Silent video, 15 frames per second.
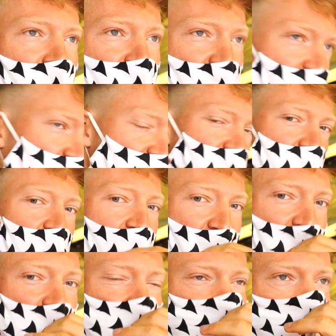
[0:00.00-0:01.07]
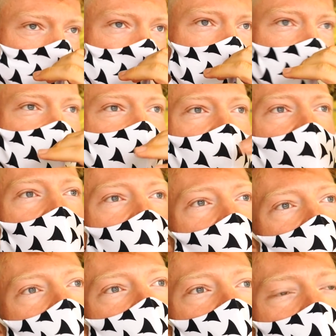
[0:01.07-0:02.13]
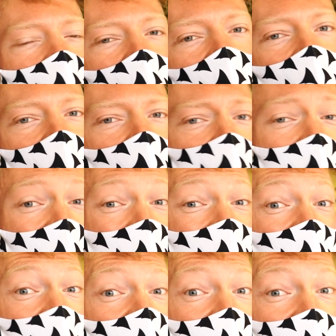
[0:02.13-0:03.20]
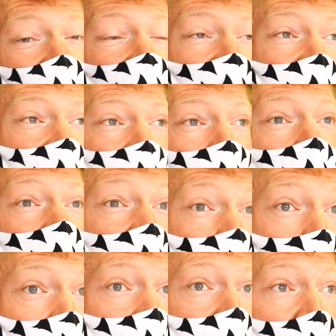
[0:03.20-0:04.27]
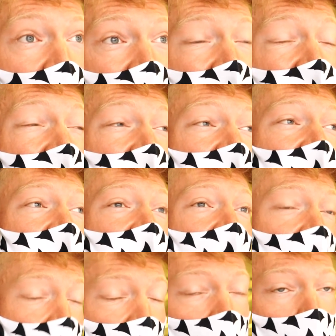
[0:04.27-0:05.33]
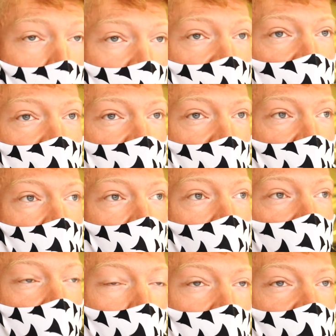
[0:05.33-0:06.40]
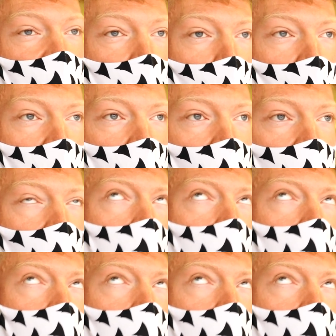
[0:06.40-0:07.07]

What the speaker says: technique angles wise, and not letting the conditions interfere with that, even though water is a rowing sport